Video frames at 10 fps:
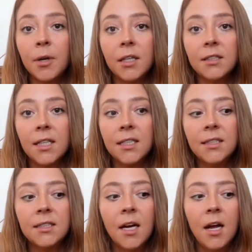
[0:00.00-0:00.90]

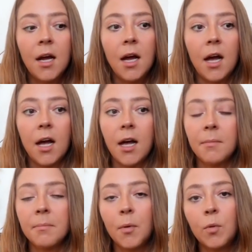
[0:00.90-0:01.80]
process,
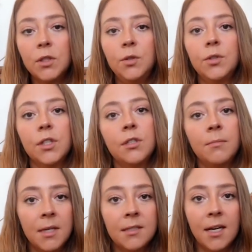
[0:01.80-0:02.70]
but once you start to
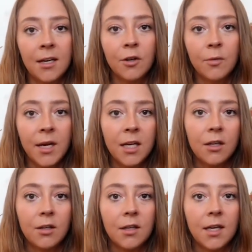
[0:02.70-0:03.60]
maintain your
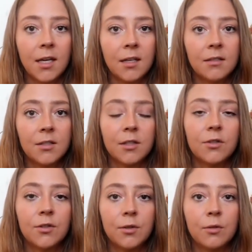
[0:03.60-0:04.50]
weight, it
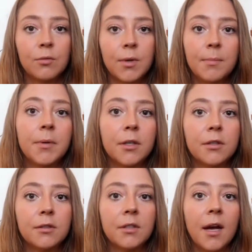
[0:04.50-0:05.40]
starts to
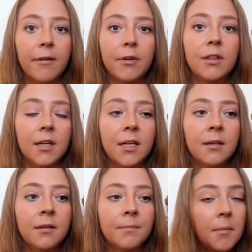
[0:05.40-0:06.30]
rebuild
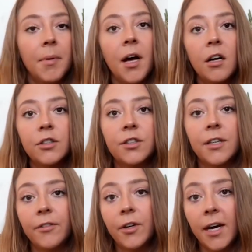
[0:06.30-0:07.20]
everything. But I'll just
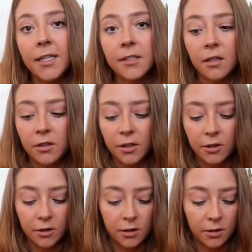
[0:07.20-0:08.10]
give you guys a
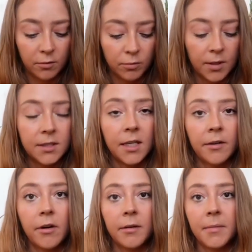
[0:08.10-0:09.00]
little
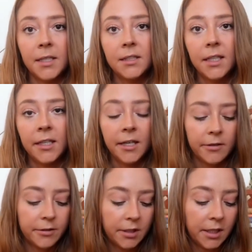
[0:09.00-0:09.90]
rundown on my skincare
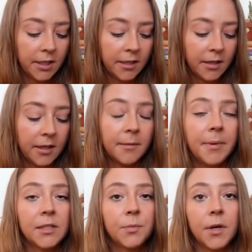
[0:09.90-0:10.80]
routine and the
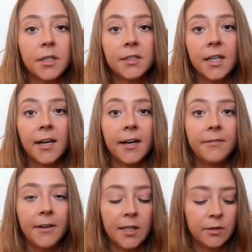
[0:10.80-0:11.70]
best products that
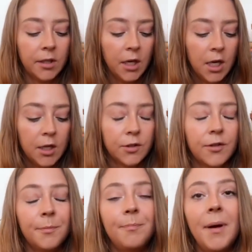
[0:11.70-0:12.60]
I've found. So
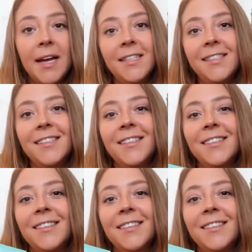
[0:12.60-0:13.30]
the best